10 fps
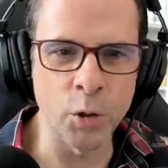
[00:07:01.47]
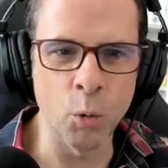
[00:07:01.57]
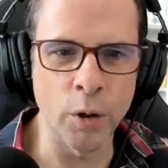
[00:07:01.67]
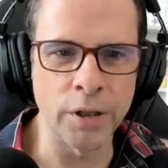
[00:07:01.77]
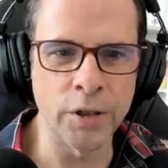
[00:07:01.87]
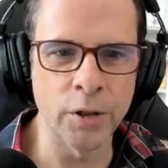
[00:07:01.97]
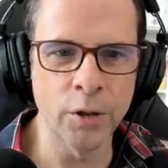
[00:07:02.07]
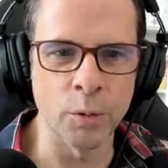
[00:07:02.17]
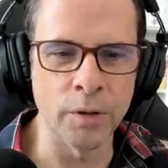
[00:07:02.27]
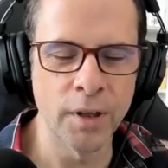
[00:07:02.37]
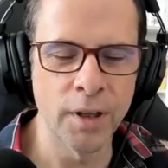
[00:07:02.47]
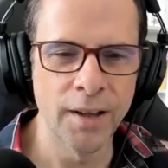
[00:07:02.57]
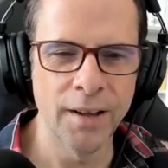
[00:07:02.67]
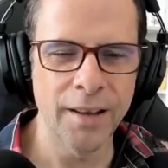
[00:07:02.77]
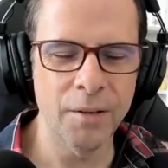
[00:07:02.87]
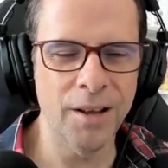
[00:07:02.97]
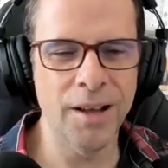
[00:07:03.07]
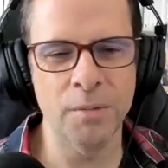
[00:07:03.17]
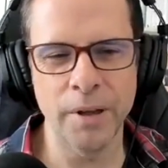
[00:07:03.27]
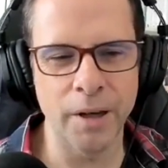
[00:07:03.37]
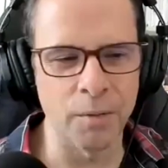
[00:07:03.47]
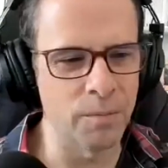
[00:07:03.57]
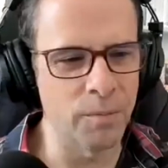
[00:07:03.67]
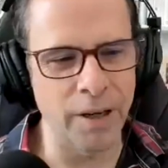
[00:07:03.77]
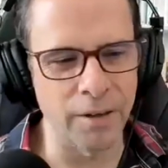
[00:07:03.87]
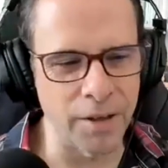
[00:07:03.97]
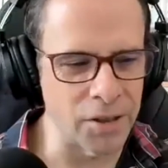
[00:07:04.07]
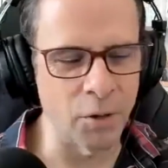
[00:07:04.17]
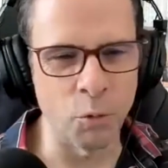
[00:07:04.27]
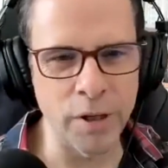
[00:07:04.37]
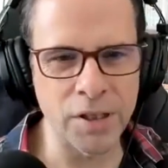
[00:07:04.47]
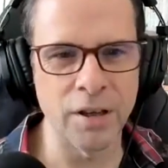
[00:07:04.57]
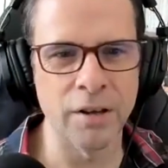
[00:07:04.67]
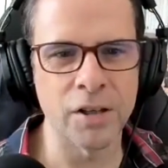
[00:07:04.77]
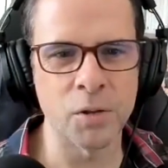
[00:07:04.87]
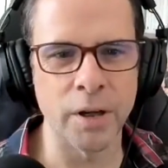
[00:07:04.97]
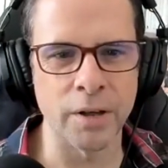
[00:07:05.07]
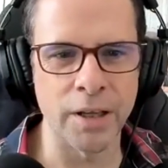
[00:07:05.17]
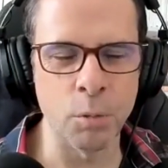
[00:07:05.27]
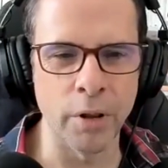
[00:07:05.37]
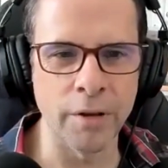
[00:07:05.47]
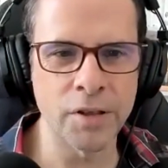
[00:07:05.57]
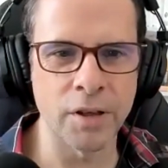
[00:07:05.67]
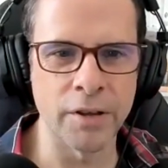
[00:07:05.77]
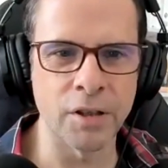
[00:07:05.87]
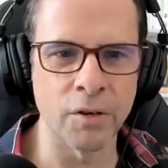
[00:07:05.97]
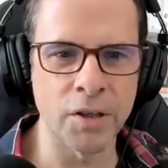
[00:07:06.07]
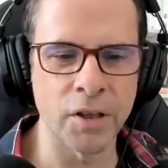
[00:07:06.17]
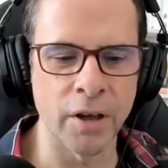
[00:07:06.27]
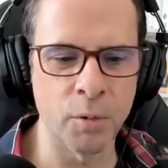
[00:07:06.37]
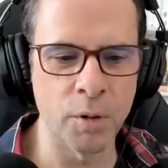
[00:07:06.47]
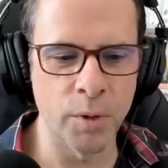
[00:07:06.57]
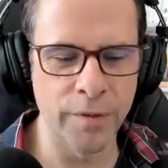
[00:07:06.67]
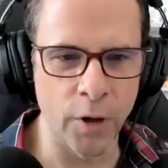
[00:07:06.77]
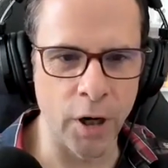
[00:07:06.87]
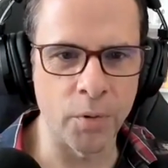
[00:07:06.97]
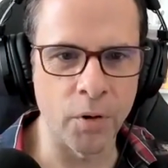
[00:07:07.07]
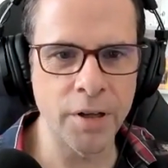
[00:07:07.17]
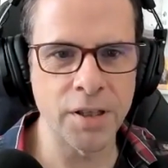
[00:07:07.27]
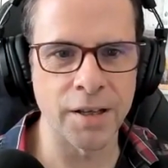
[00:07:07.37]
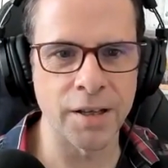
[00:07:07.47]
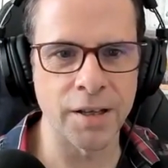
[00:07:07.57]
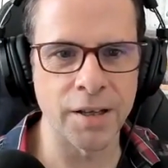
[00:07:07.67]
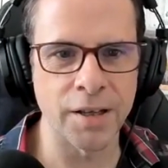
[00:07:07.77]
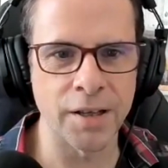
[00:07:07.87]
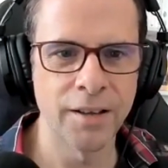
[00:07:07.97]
do what you do? And oh, we don't listen to the research. We don't care what those guys have got to say. We follow price action.